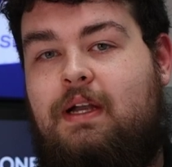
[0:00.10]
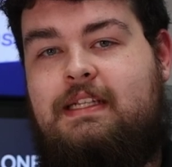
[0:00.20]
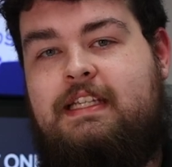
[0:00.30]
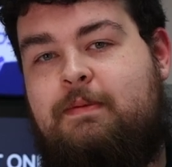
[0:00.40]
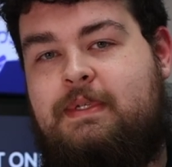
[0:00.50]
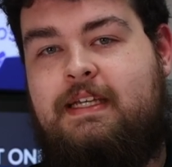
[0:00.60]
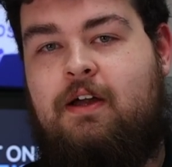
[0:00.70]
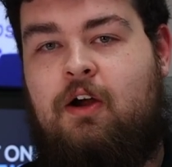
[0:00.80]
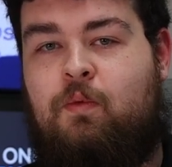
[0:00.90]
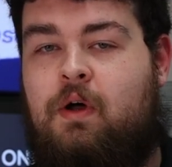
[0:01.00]
is DeepSeek
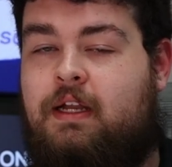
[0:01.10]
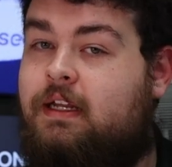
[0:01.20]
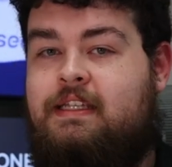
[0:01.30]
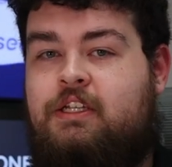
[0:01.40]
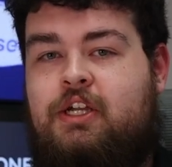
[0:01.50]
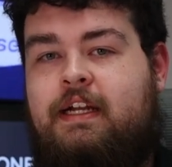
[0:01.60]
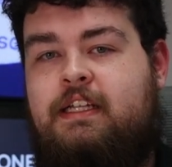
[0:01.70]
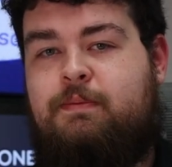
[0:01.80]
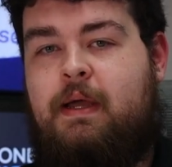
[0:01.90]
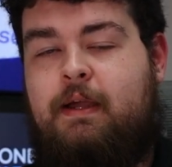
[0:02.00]
R1? Is it
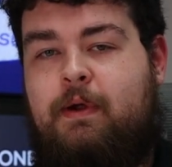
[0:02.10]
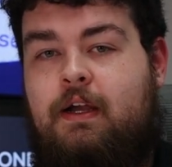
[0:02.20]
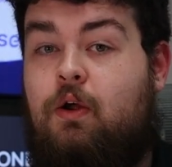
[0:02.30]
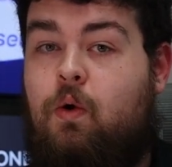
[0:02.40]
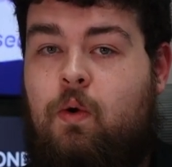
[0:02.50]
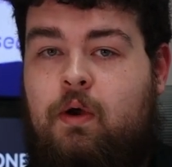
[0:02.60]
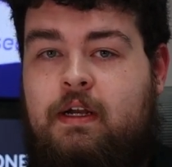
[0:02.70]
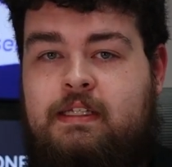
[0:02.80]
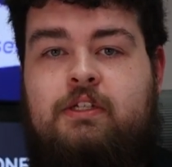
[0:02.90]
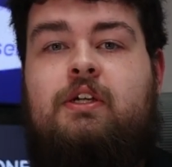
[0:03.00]
Chinese spyware or
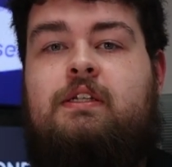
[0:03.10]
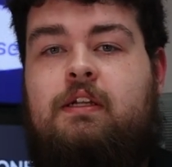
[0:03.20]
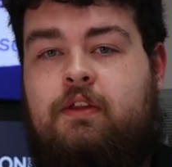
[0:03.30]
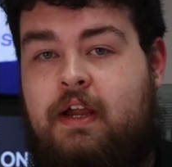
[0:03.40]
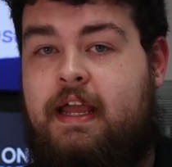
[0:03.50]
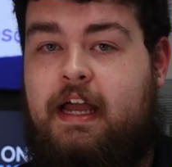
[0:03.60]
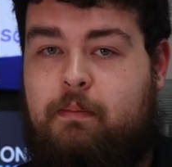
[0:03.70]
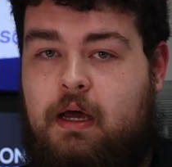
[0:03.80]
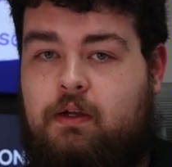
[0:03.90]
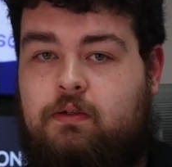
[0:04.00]
is it just another AI
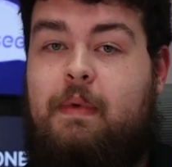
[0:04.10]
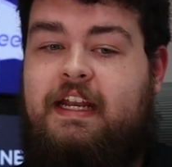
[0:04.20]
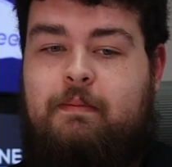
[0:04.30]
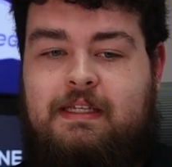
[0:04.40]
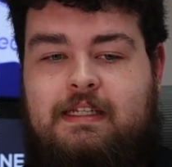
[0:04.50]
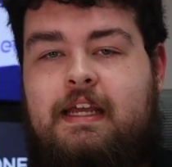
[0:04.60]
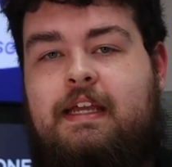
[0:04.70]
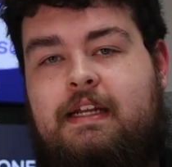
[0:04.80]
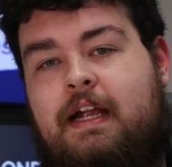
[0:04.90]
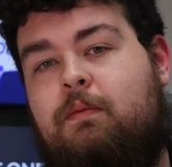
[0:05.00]
model? My name is Nick
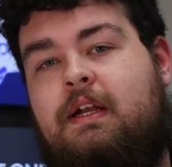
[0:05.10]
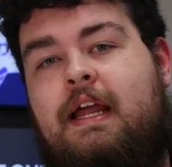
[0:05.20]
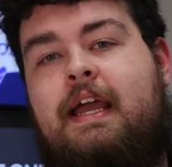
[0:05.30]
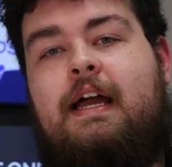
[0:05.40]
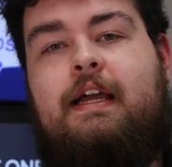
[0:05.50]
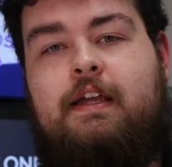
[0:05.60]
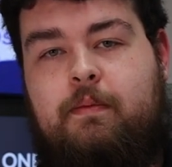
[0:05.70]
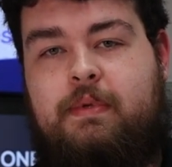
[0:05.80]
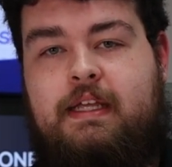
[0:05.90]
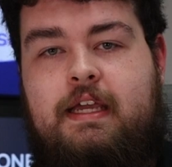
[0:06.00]
and I run an AI
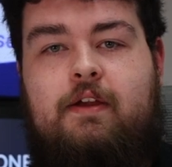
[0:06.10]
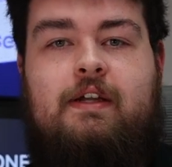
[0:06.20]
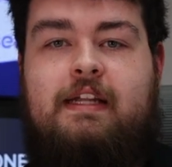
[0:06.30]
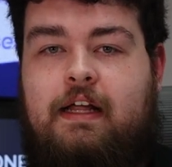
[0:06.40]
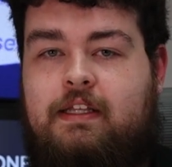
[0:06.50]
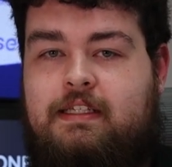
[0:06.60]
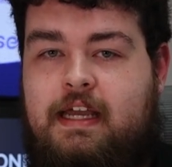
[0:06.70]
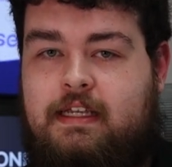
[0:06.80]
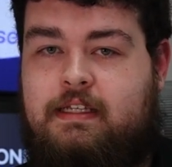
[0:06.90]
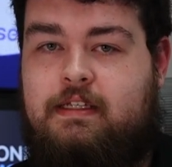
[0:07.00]
company here in Dallas,
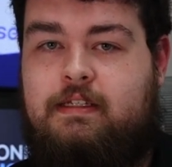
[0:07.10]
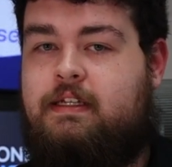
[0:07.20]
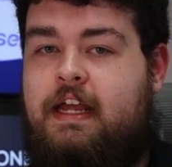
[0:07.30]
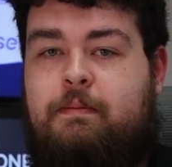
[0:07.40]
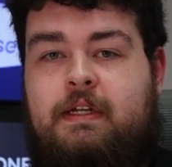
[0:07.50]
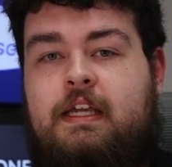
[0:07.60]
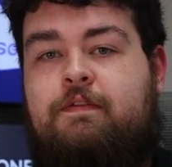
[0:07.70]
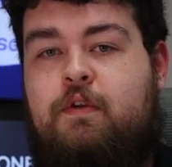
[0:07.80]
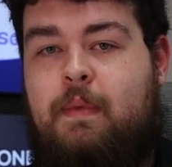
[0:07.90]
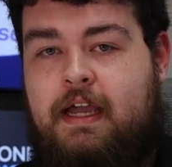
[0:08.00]
Texas. Today I'm going to give
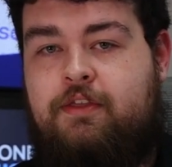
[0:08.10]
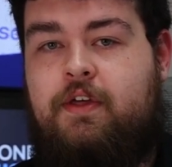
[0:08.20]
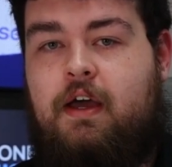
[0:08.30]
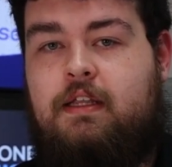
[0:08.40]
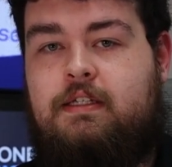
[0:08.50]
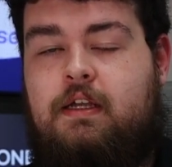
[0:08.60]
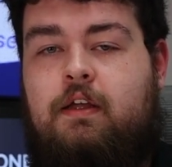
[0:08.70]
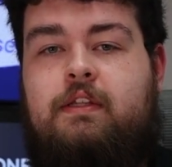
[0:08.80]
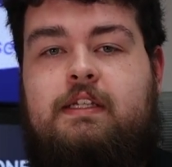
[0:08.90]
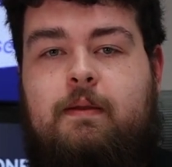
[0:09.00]
you my thoughts on
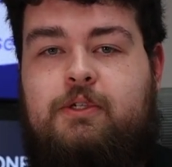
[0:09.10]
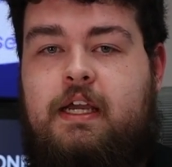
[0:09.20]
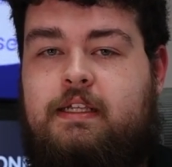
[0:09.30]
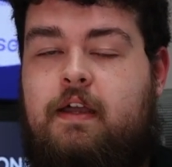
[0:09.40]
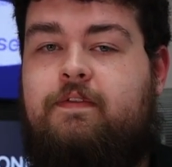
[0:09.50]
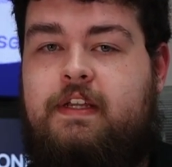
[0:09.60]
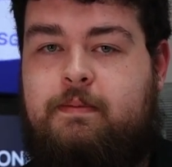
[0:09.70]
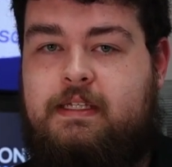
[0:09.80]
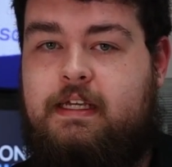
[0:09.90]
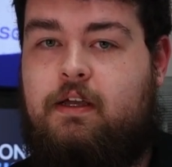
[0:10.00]
the subject of
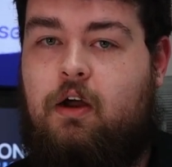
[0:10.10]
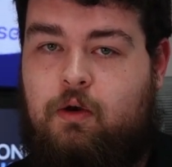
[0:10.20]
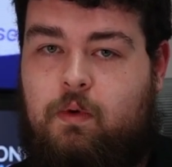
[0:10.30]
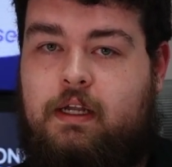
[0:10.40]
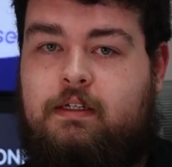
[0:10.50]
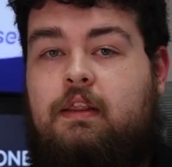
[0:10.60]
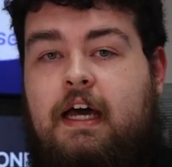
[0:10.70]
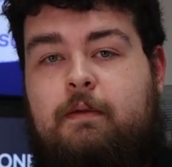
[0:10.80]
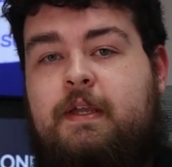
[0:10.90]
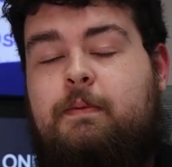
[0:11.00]
DeepSeek R1. A
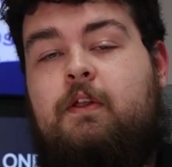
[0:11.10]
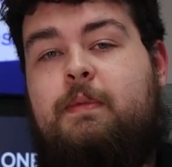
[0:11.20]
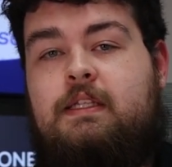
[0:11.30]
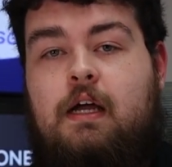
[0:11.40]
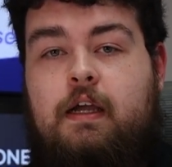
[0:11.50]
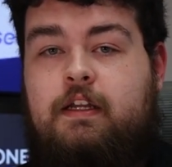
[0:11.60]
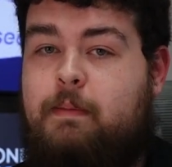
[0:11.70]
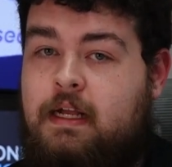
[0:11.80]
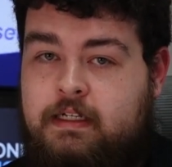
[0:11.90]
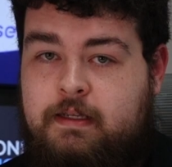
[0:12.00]
lot of people have been talking
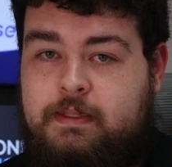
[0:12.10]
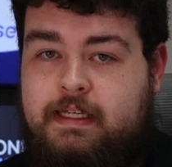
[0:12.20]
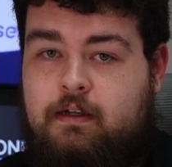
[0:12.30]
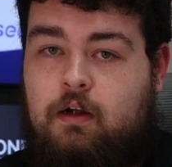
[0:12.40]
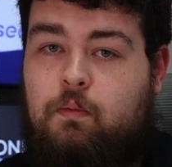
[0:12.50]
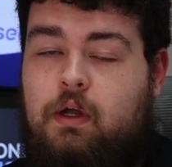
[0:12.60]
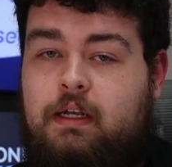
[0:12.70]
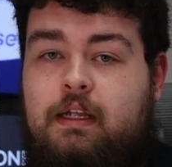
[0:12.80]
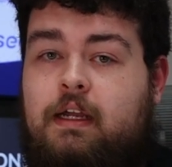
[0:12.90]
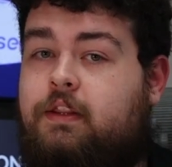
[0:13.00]
about DeepSeek R1
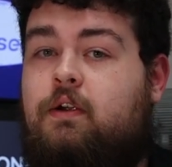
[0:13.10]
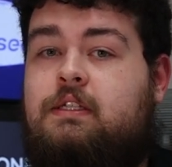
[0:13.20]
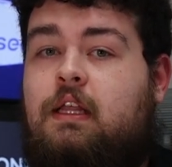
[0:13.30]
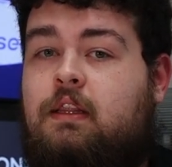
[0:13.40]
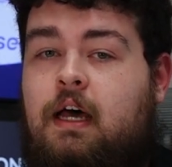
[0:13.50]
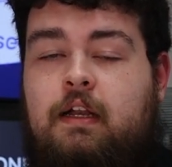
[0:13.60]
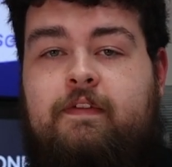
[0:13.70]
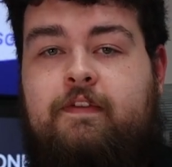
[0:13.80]
and there's a lot of